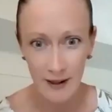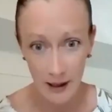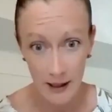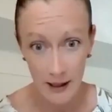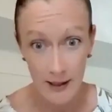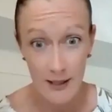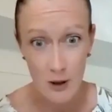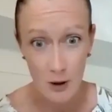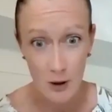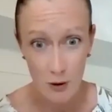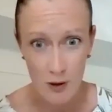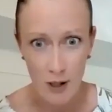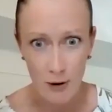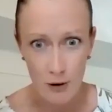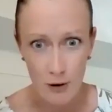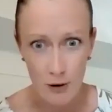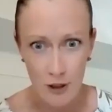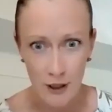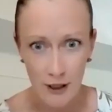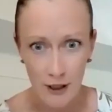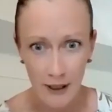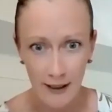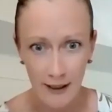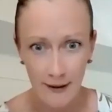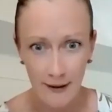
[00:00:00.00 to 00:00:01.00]
is your soul
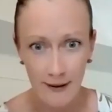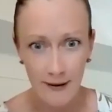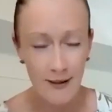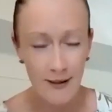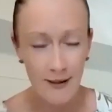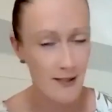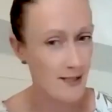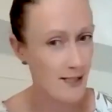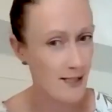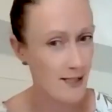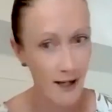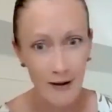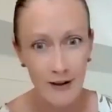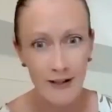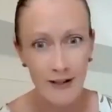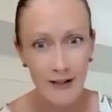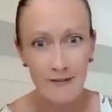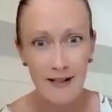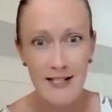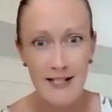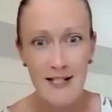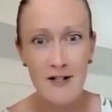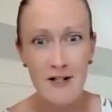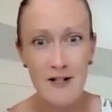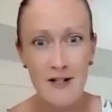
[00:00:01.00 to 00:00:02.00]
journey. Because the only
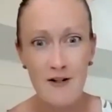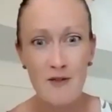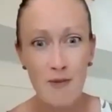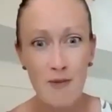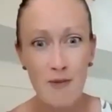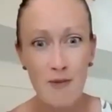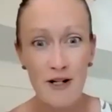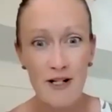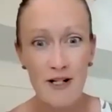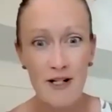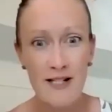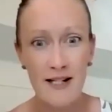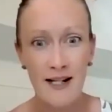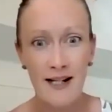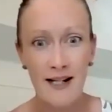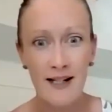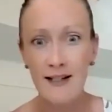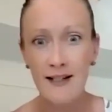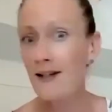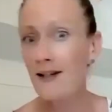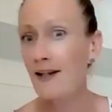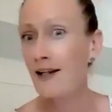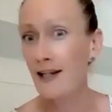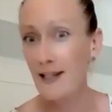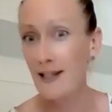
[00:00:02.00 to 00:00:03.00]
reason you're experiencing it
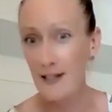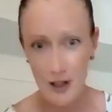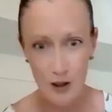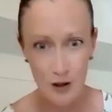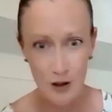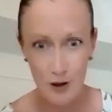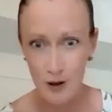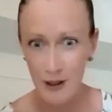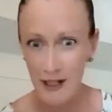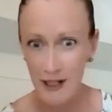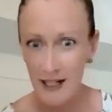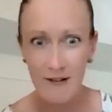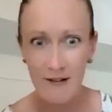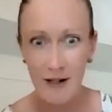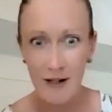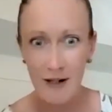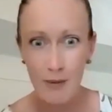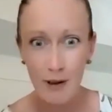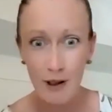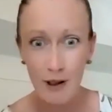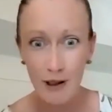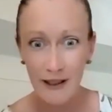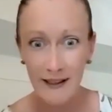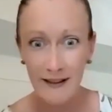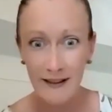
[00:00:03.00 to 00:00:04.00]
is because you're here in a
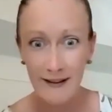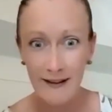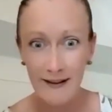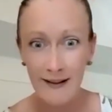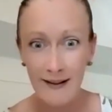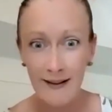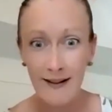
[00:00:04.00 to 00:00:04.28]
body,